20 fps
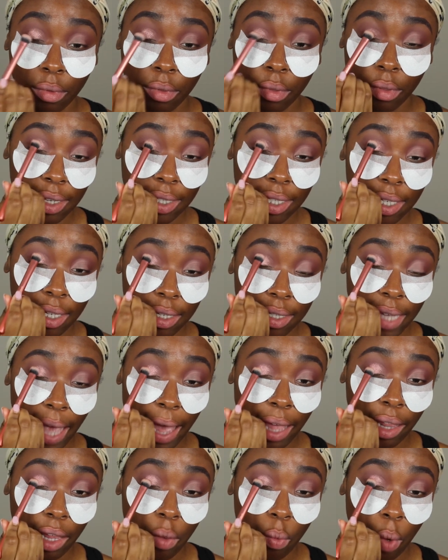This is
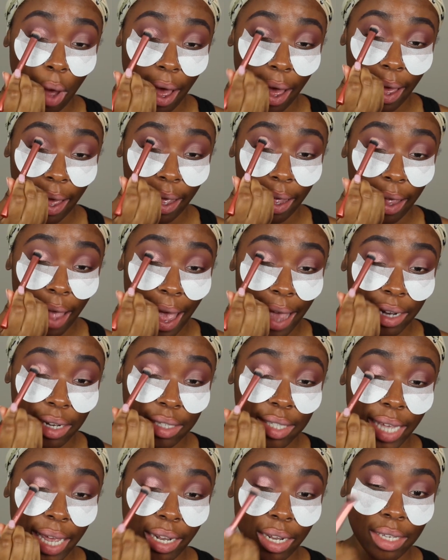exactly why I
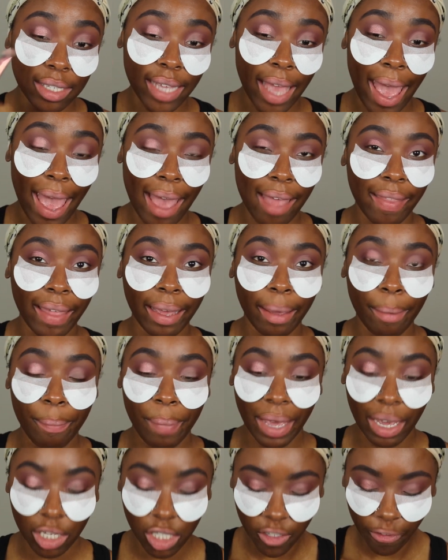decided to add like a
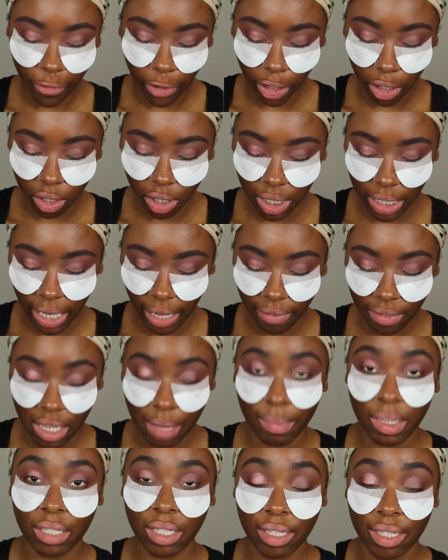base first, to give it
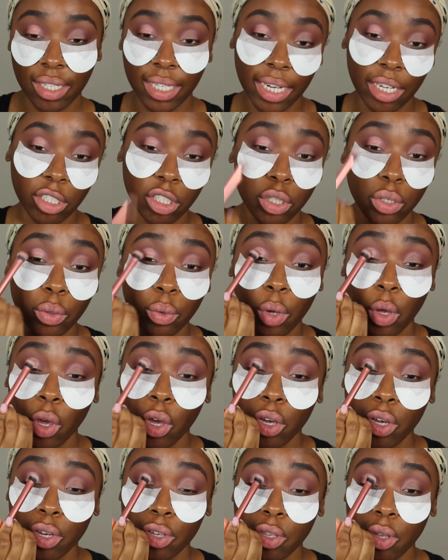something to stick to
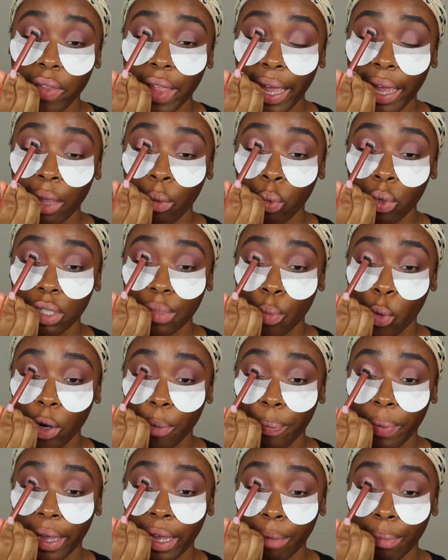so that it was more
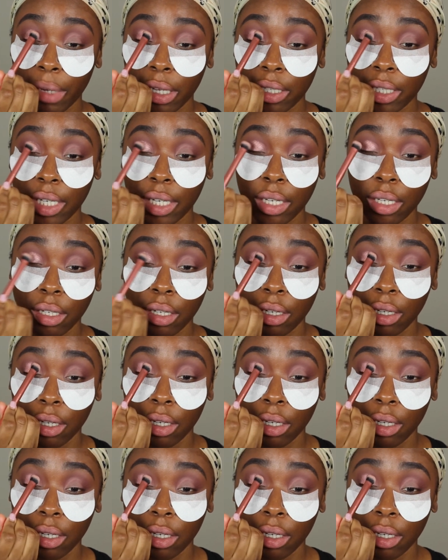pigmented.